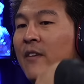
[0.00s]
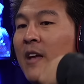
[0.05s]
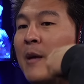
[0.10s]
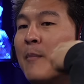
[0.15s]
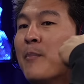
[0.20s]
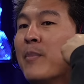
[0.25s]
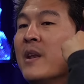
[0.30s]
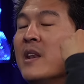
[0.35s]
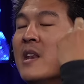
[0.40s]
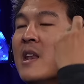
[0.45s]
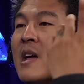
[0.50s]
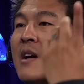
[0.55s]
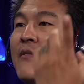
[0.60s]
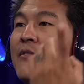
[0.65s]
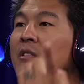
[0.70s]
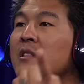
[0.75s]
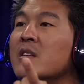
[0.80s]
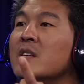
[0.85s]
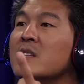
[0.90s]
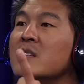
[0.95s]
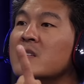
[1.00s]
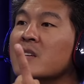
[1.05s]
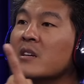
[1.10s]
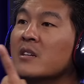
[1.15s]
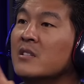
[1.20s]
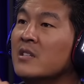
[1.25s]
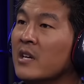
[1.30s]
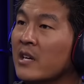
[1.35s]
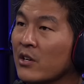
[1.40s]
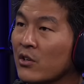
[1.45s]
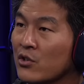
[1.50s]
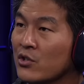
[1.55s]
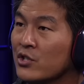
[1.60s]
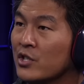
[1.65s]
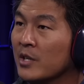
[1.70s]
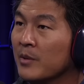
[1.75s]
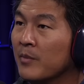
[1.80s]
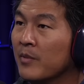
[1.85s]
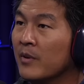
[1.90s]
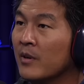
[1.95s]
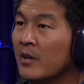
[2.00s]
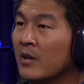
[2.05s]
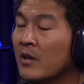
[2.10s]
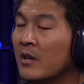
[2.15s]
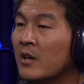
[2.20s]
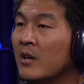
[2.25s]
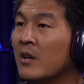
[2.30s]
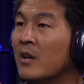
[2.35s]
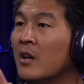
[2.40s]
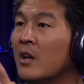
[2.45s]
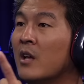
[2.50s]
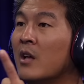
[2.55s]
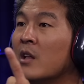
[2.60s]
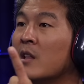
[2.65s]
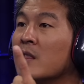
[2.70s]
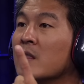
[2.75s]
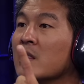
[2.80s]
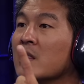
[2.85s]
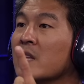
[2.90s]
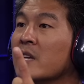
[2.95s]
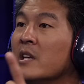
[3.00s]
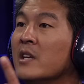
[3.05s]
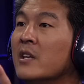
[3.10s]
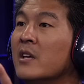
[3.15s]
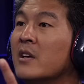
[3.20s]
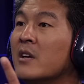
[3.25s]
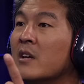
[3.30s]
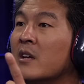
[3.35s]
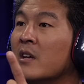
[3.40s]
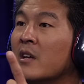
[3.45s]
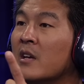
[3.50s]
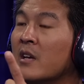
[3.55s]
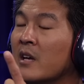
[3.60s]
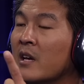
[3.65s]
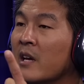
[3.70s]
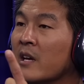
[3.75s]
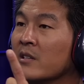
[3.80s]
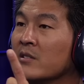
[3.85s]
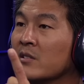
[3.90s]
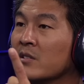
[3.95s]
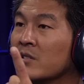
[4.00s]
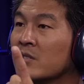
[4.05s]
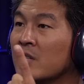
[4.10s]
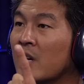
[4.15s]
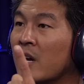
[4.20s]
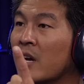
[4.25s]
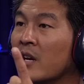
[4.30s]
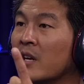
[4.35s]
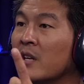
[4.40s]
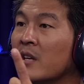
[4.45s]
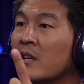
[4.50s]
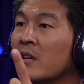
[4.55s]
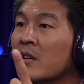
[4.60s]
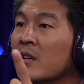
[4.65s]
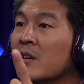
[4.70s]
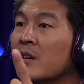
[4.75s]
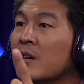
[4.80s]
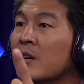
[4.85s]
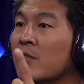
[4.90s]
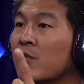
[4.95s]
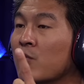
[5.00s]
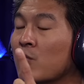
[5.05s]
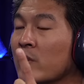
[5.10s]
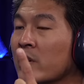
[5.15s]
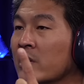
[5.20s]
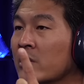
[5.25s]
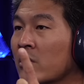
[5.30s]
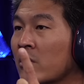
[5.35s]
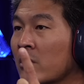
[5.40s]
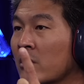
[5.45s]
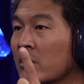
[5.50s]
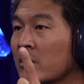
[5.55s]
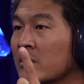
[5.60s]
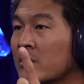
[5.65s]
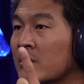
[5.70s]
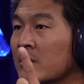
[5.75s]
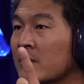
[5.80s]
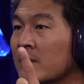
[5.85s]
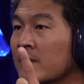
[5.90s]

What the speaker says: a benevolent dictatorship leading a society of retards.